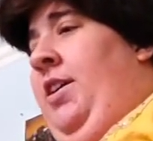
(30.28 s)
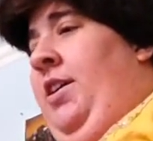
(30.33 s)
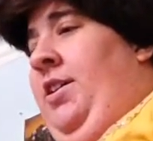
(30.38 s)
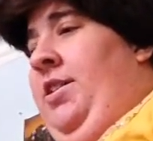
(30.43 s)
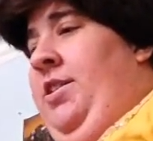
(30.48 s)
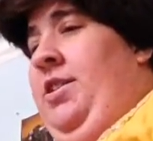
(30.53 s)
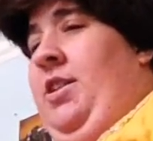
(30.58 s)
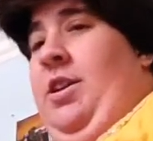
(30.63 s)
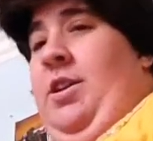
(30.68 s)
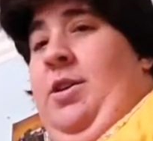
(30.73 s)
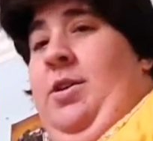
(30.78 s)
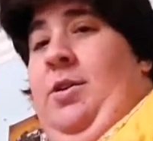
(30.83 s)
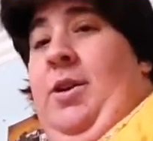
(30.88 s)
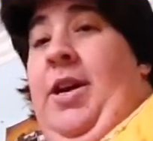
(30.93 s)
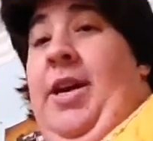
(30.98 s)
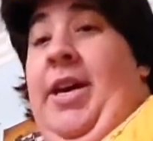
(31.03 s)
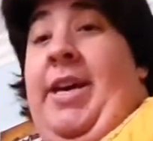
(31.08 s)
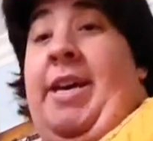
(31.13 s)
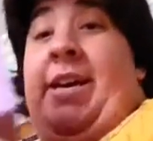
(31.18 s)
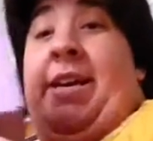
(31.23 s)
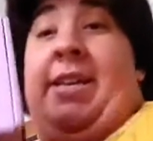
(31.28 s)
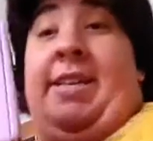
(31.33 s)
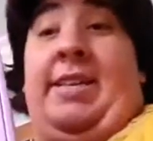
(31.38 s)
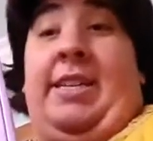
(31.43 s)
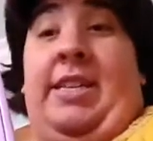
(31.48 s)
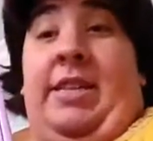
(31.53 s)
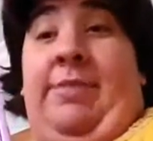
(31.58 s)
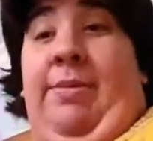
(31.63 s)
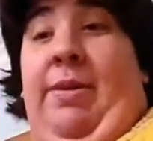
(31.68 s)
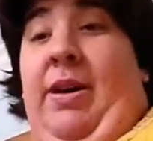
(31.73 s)
So
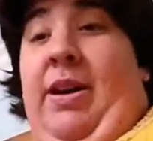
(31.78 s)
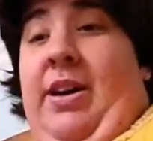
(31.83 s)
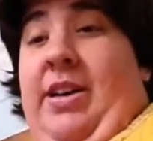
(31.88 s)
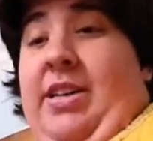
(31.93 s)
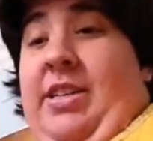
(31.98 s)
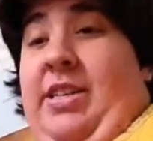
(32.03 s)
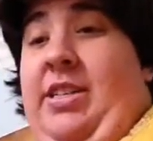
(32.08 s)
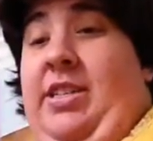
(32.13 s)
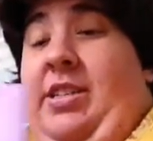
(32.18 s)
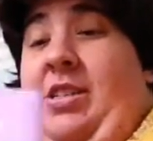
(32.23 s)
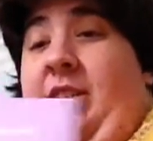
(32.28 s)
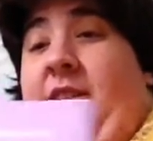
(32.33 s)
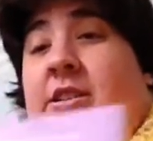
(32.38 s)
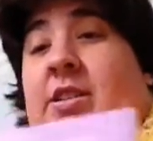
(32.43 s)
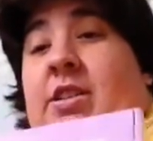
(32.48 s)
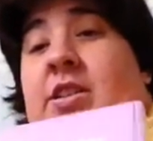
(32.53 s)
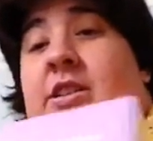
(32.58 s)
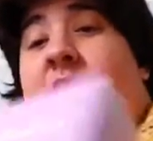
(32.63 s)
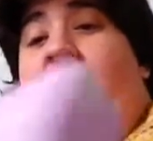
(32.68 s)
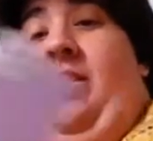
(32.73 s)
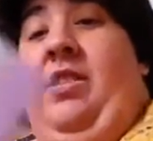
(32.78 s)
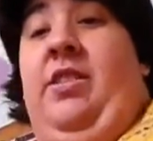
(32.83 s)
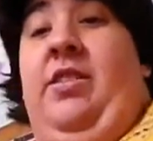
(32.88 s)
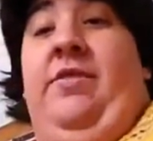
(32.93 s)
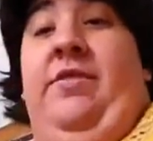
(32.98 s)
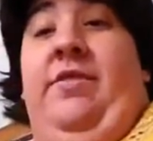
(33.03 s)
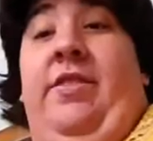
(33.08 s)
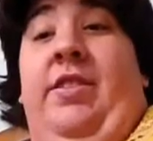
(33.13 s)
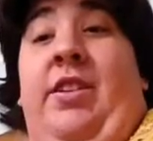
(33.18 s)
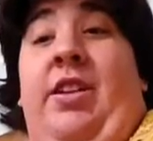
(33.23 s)
inside the box, it's
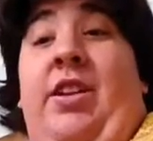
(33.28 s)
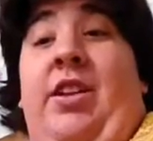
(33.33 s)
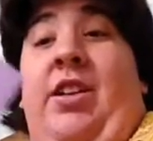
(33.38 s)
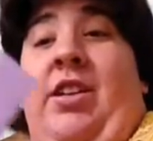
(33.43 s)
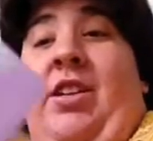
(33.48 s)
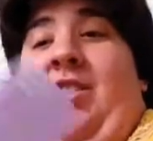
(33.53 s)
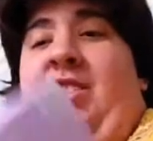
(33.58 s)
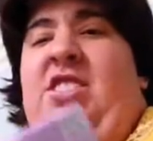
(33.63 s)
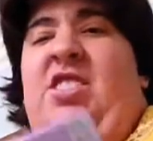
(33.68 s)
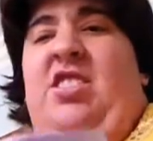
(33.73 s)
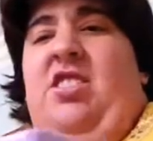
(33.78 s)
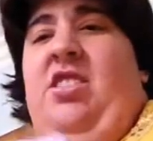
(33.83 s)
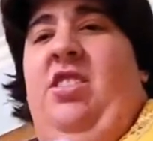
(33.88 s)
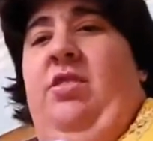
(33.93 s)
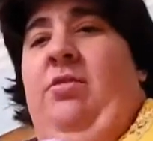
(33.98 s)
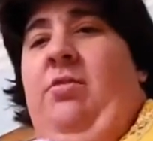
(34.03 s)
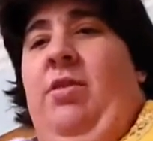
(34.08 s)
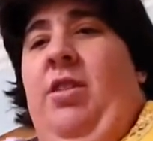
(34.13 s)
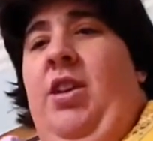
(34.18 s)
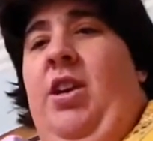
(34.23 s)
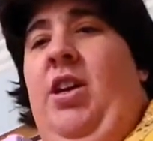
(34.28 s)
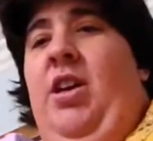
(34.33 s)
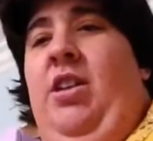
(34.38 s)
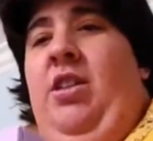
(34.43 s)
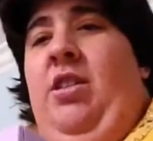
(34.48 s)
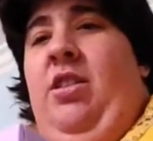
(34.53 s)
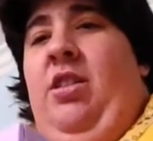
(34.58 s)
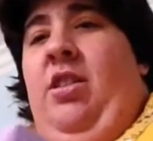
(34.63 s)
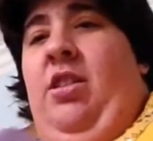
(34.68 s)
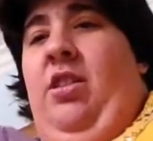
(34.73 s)
fetal. It's just the
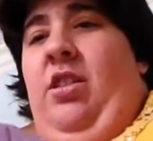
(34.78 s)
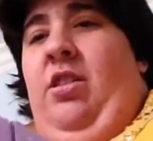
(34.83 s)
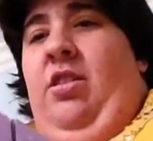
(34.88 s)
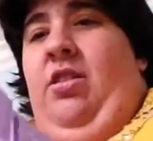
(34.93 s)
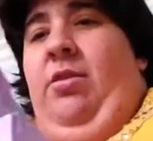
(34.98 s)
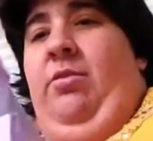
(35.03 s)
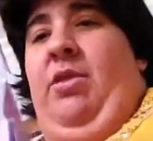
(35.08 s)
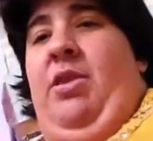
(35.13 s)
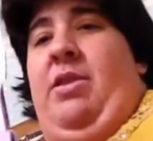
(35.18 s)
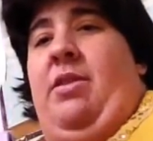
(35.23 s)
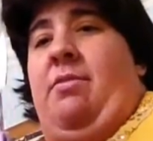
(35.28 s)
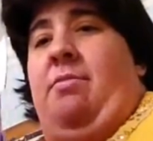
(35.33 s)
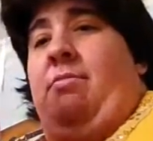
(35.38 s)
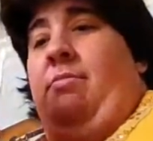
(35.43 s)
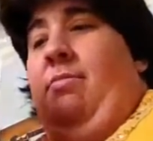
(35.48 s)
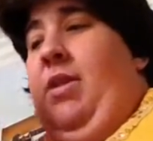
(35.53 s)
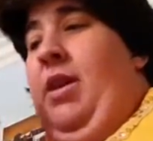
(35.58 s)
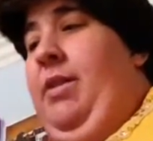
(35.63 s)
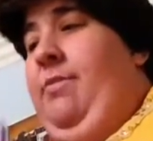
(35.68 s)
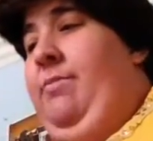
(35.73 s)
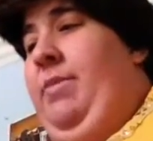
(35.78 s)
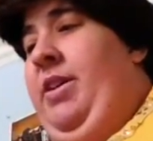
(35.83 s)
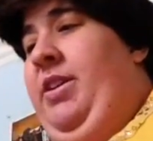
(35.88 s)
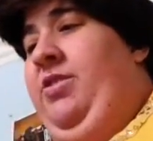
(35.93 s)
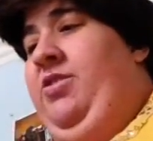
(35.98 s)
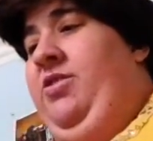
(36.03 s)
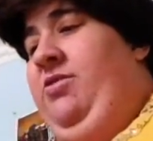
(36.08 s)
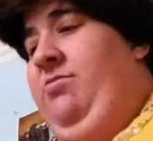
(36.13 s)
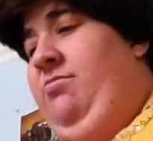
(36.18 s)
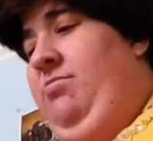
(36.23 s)

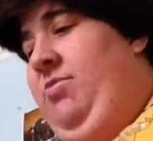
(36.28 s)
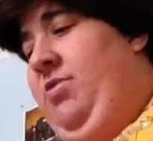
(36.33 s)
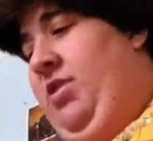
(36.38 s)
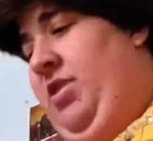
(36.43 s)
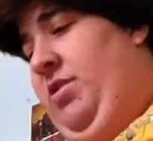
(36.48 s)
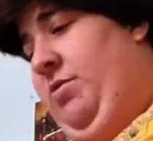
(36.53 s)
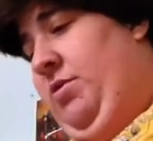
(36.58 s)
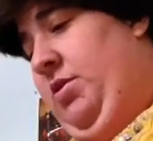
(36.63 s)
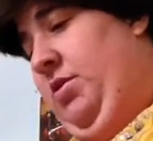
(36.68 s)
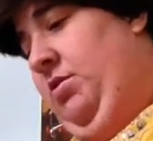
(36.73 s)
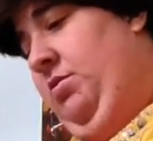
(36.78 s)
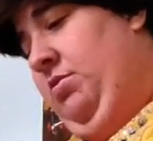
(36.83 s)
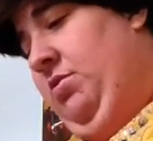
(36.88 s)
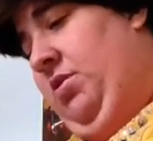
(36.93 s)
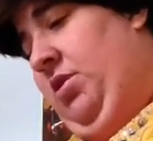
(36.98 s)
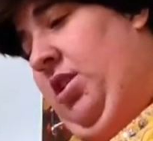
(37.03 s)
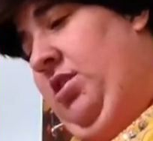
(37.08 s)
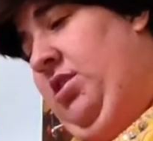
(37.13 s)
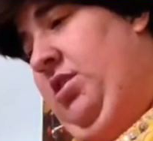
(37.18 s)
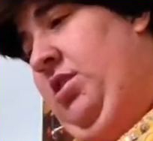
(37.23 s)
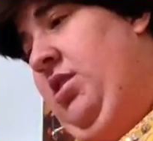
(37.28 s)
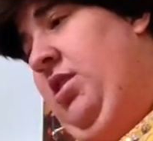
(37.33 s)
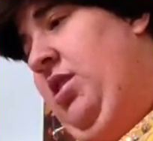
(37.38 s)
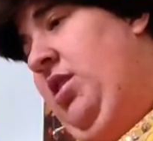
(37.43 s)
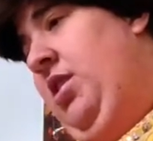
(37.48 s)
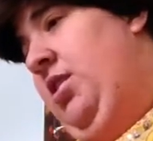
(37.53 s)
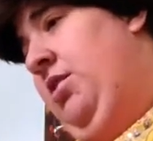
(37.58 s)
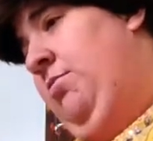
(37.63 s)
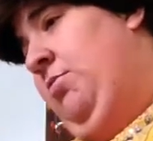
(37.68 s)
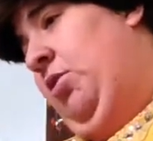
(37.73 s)
3MHZ one. Oh, it's lots
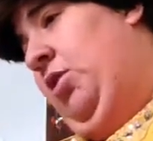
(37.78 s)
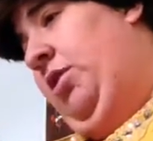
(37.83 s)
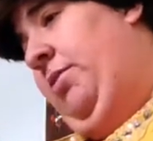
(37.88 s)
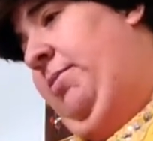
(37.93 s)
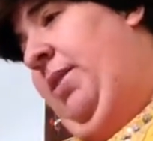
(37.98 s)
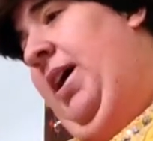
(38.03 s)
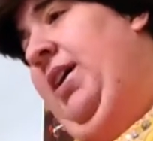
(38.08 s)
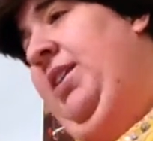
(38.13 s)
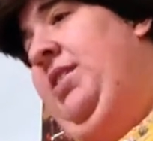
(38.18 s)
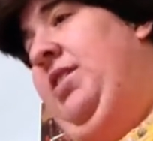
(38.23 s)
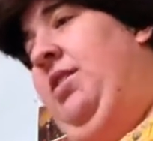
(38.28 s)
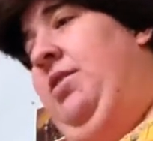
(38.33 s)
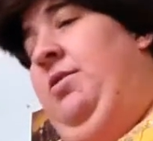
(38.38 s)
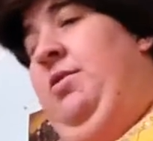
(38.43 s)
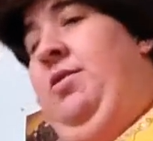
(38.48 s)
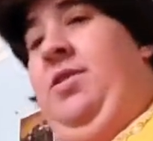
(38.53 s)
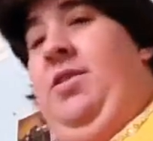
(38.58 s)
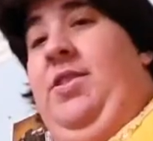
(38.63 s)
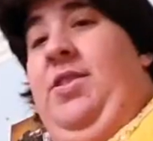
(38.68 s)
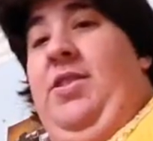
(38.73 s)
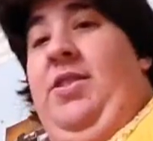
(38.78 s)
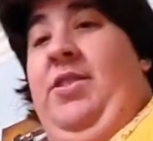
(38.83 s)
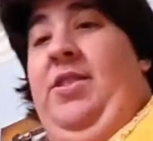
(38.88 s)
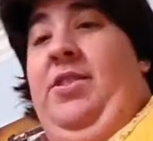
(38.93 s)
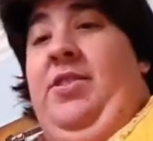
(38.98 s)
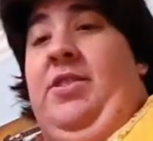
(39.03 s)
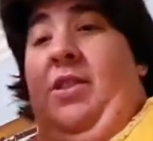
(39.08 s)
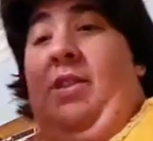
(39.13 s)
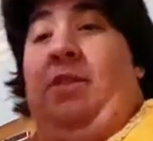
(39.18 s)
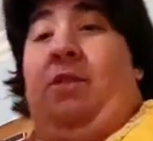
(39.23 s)
more compact though.
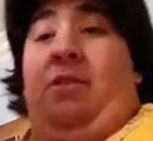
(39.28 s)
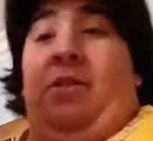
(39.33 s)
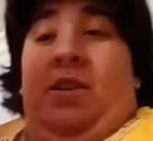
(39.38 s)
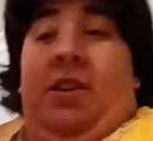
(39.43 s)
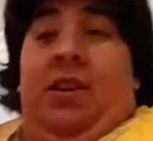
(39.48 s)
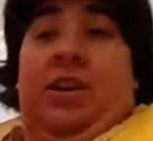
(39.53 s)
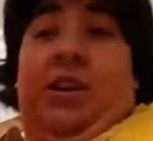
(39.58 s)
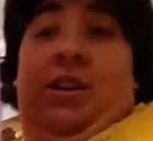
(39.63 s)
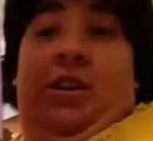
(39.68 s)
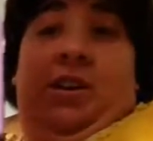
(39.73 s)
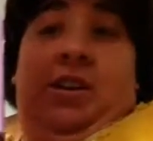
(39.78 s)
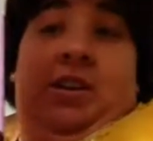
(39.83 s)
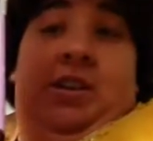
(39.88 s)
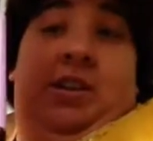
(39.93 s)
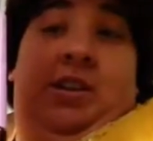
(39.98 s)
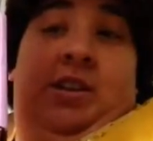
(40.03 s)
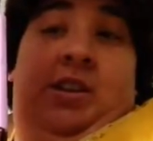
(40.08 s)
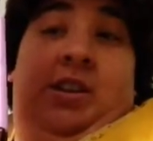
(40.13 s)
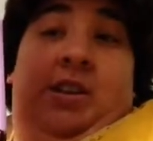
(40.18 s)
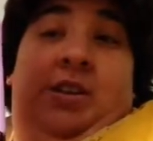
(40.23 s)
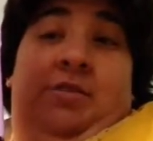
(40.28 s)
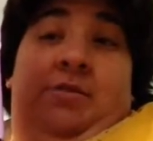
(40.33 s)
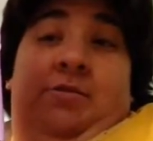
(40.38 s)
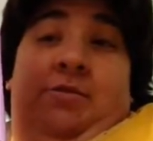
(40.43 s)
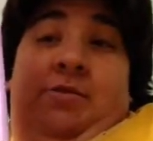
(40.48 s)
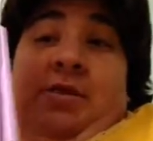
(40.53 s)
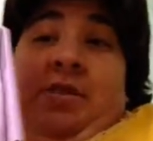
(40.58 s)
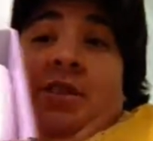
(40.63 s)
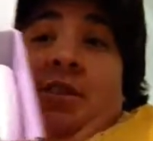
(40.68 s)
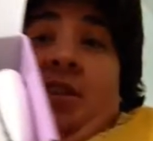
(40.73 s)
So
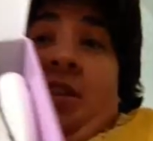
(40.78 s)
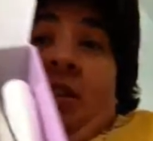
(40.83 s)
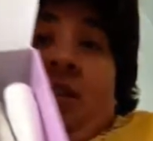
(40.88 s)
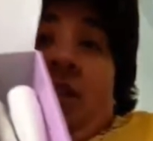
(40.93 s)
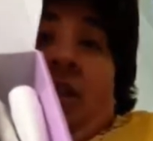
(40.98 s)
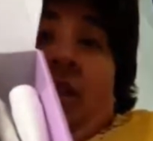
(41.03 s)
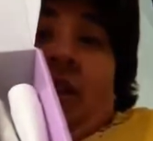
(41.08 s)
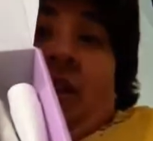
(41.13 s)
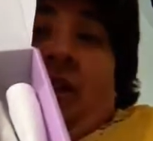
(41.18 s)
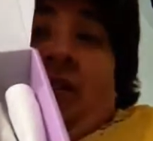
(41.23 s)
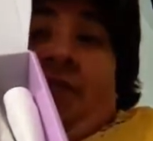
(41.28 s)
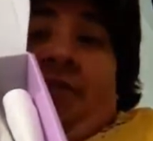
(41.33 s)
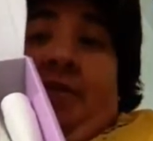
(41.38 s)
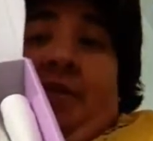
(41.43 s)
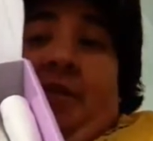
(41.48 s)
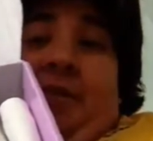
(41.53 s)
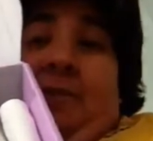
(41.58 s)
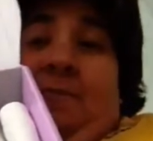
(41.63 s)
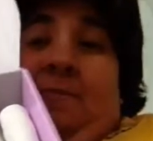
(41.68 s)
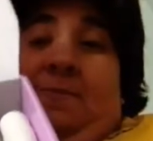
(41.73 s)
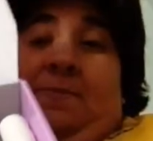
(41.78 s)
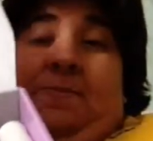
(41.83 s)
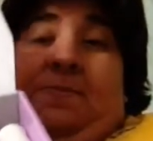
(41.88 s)
what's inside of it.